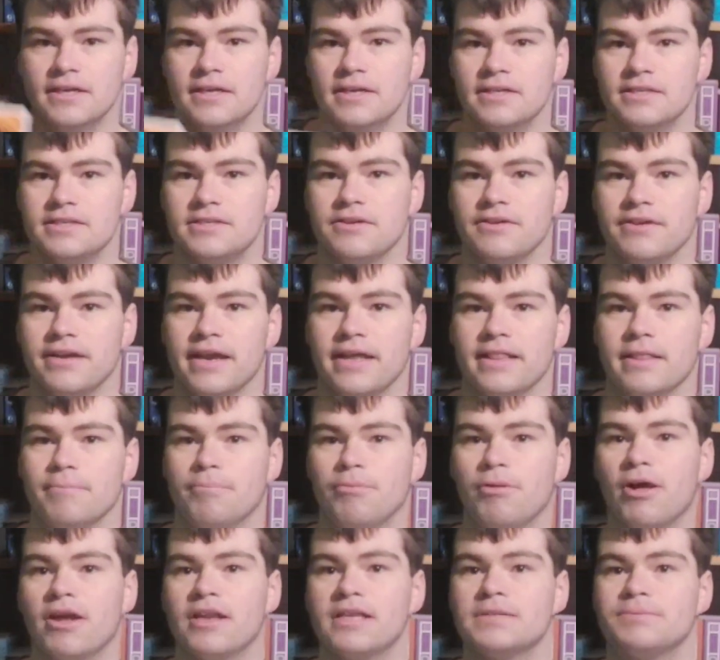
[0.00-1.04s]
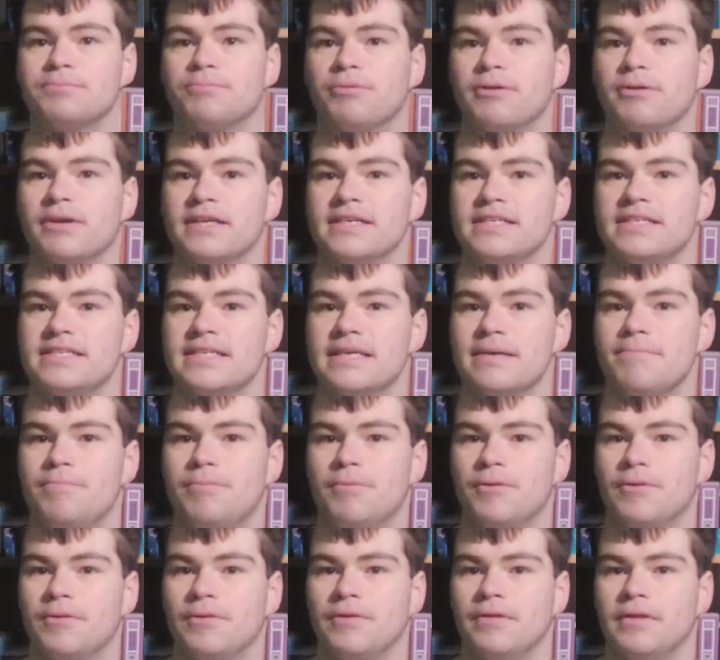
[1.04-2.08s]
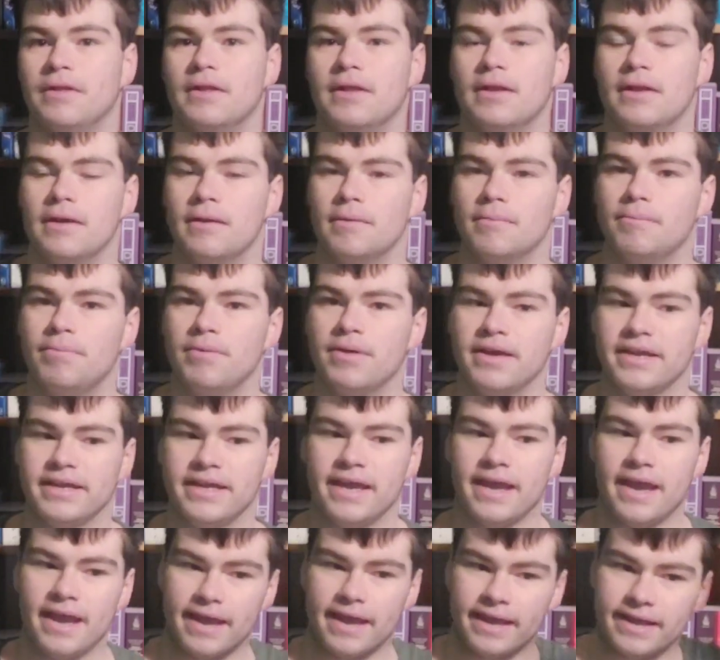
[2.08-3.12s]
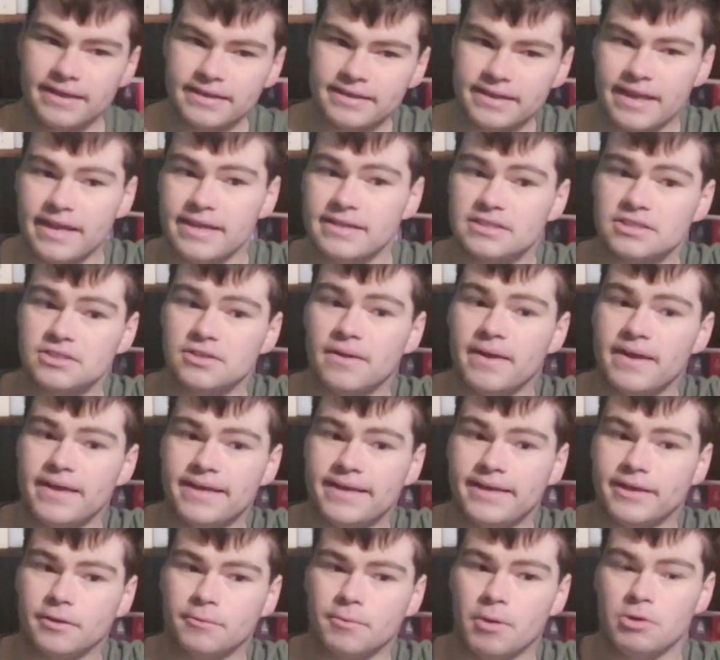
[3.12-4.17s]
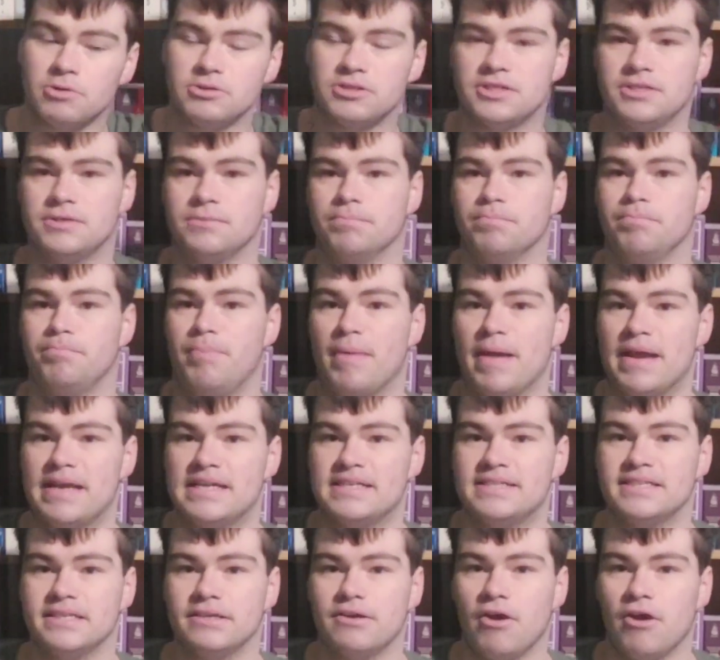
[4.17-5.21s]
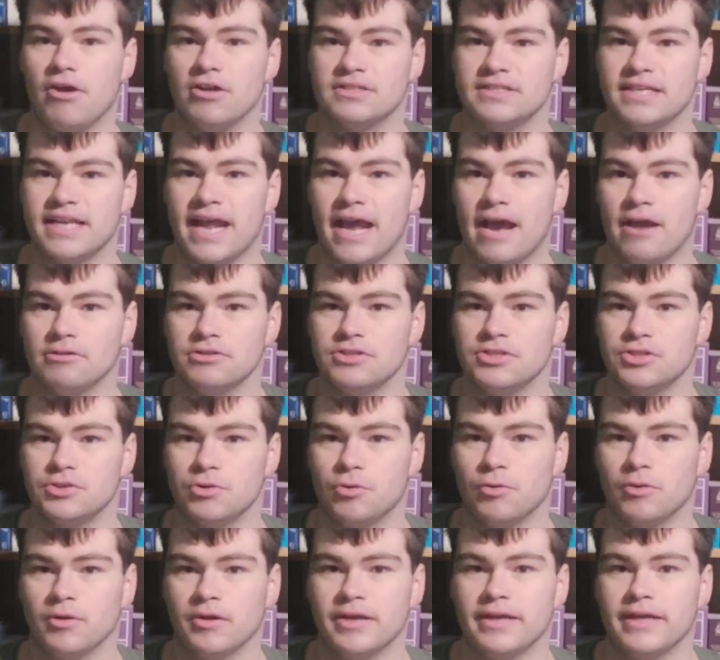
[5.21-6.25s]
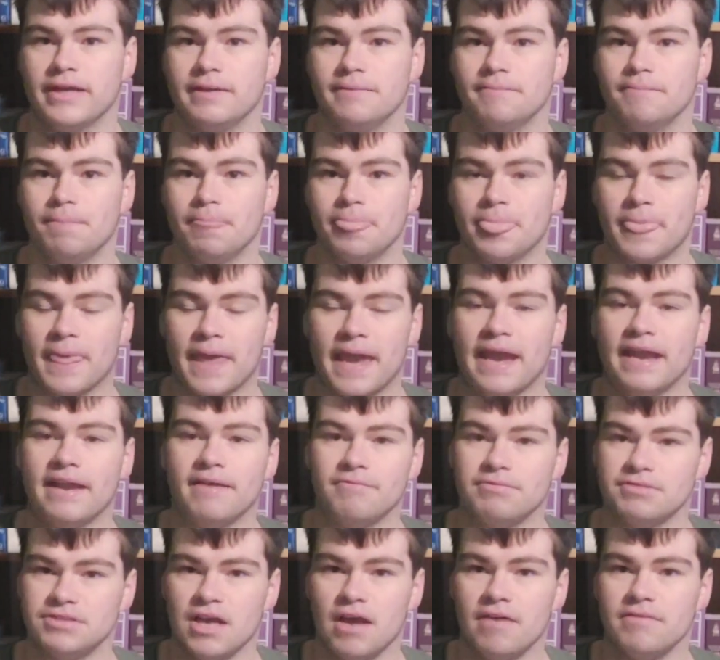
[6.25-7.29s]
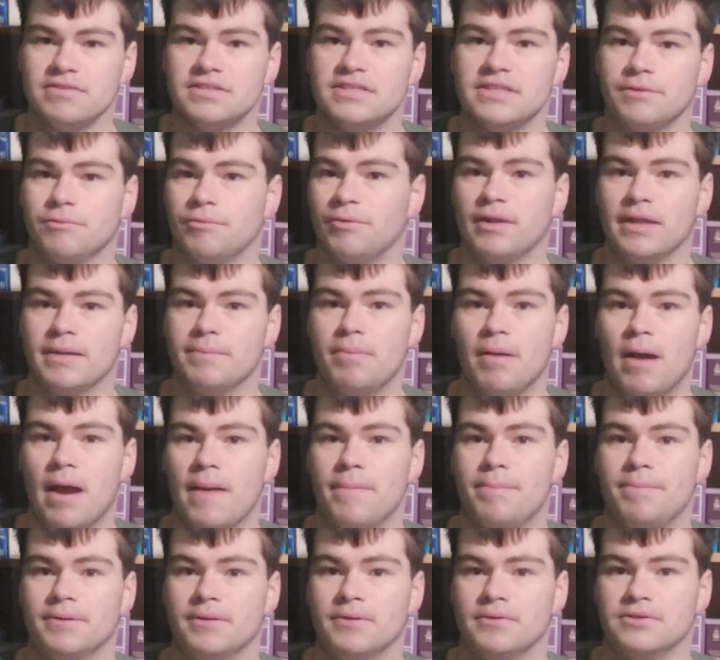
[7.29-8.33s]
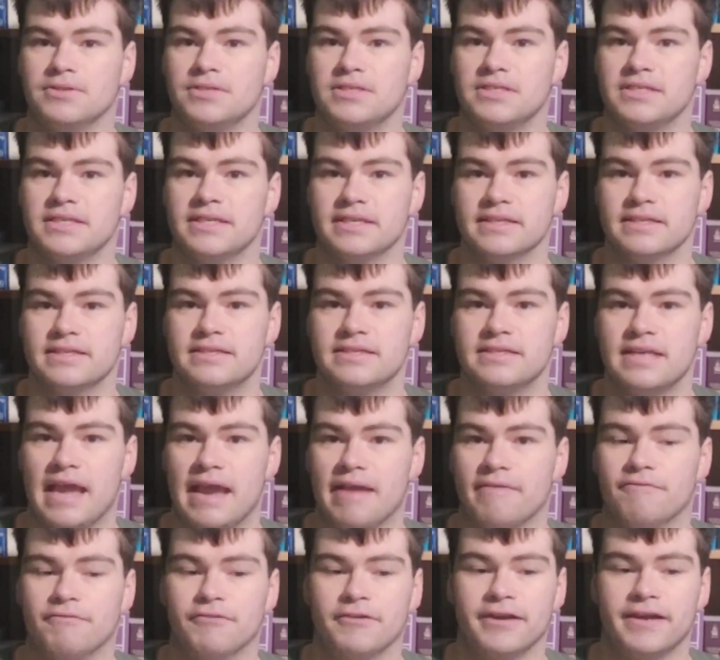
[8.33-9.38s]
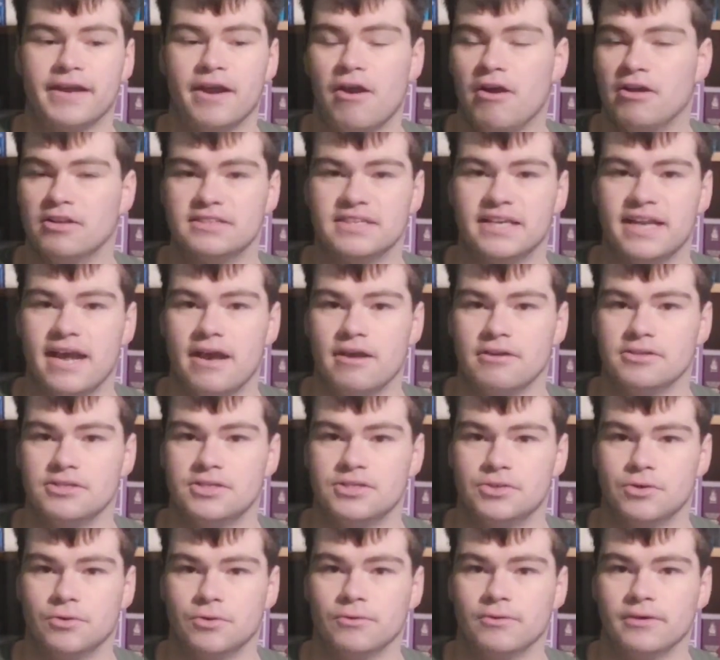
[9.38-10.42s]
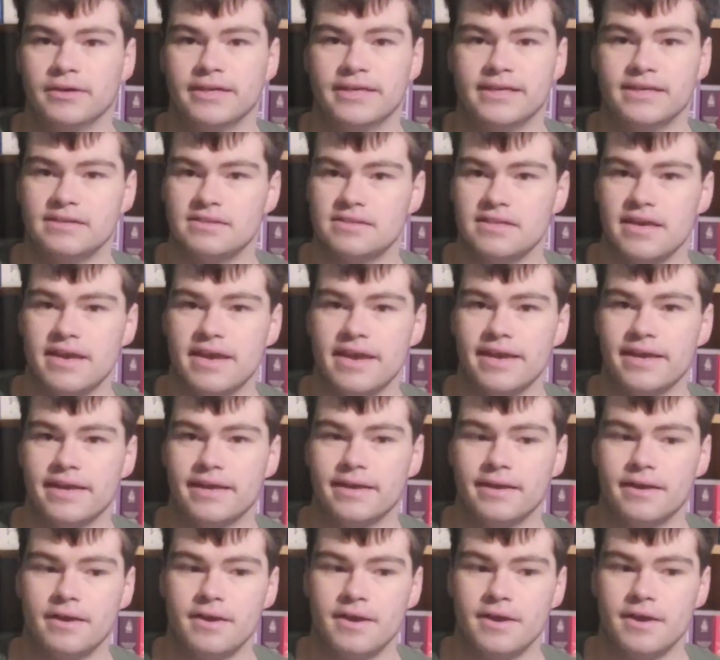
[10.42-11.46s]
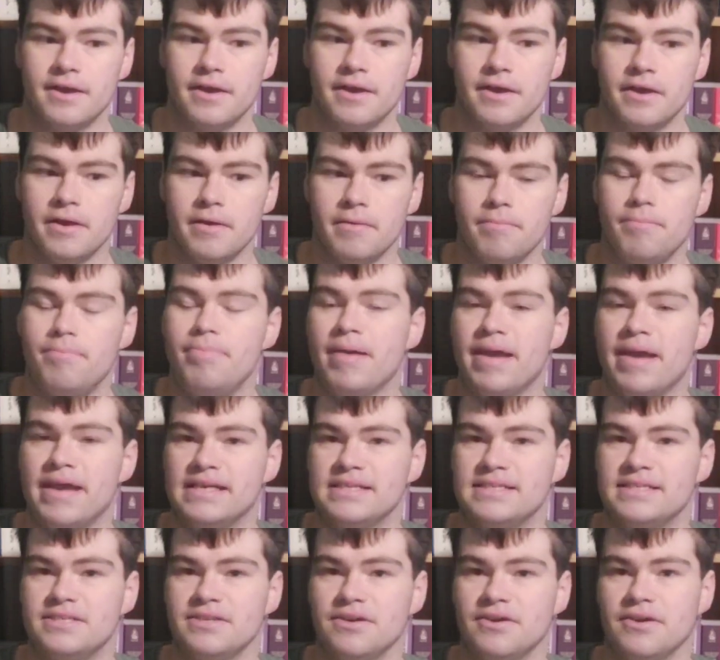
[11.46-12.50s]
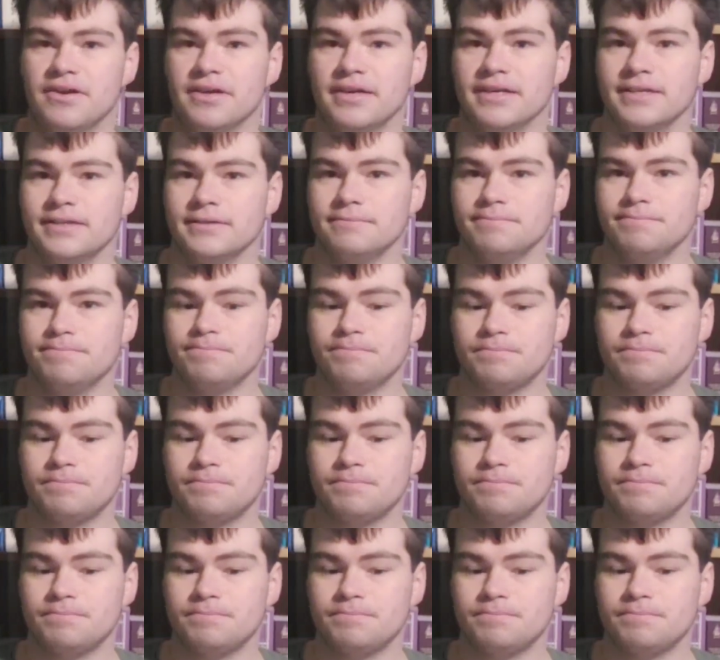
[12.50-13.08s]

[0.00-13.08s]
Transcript: So yeah, the plot is pretty simple, but yeah, it's like your most basic haunted house story, and it was obviously really popular since every haunted house story is like based on